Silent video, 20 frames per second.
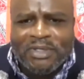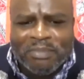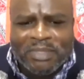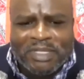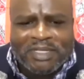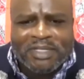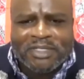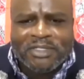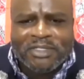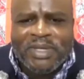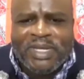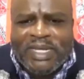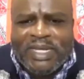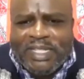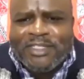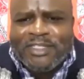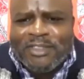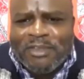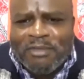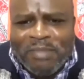because we
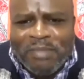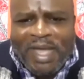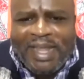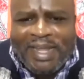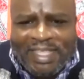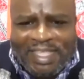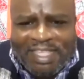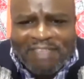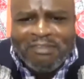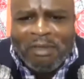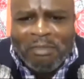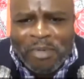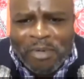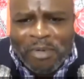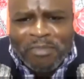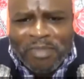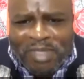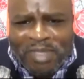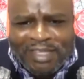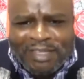need somebody to give up
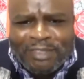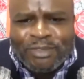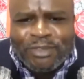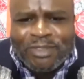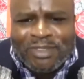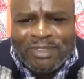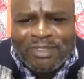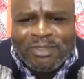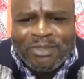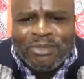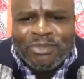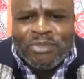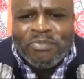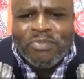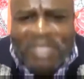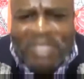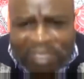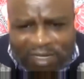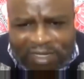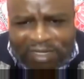our means to
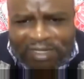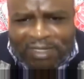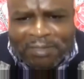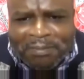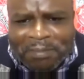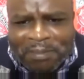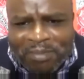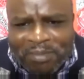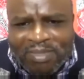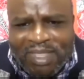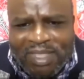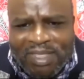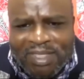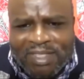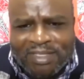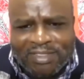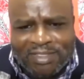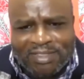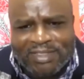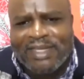meeting.
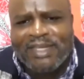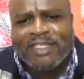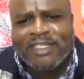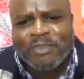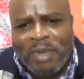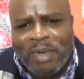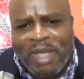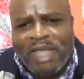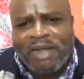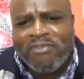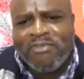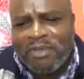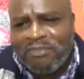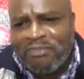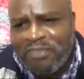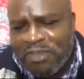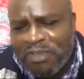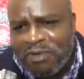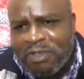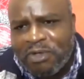So this is part of a
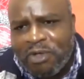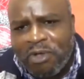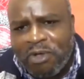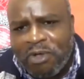very